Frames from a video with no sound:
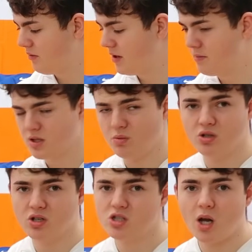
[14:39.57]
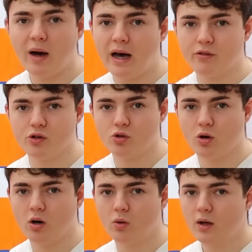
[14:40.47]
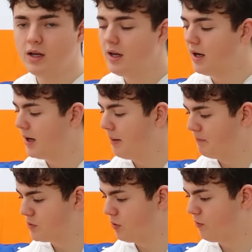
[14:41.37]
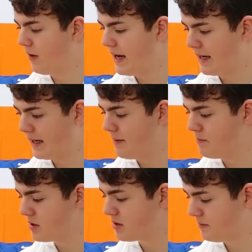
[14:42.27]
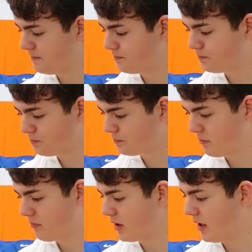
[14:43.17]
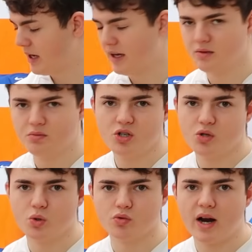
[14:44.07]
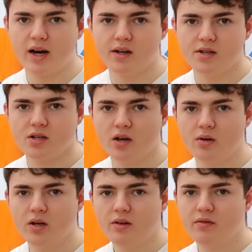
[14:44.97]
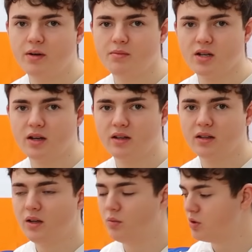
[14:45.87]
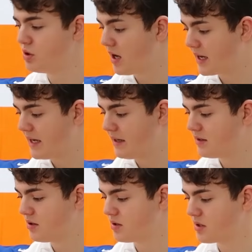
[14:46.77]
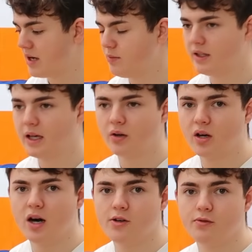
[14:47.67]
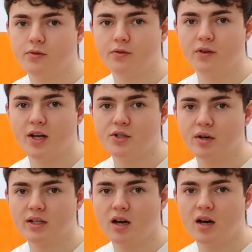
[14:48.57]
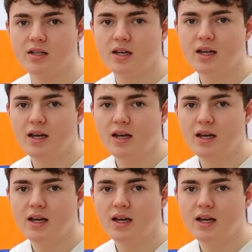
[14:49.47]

Phillipson was just so out of control, sort of flailing limbs, and just was reckless. So Phillipson was lucky to escape with a yellow card off of the first red card.